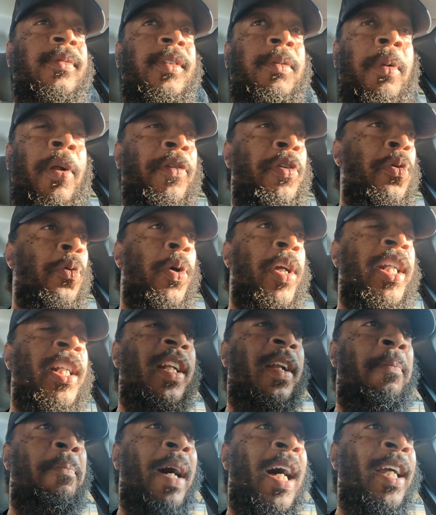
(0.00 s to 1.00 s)
But if you're
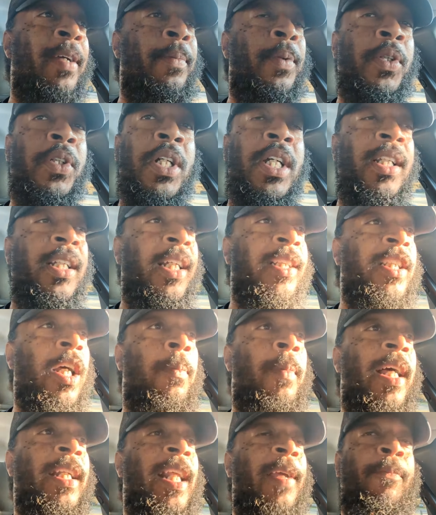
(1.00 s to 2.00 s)
reading the Bible, they're
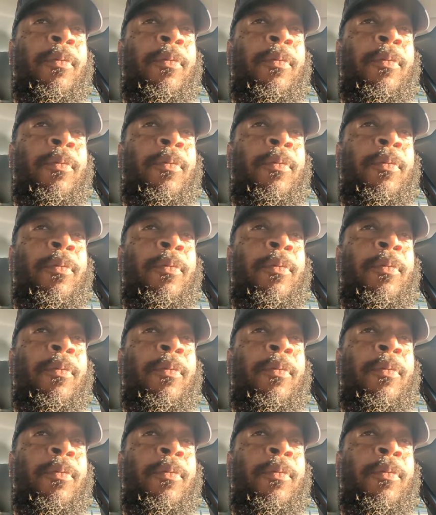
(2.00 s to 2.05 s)
talking about they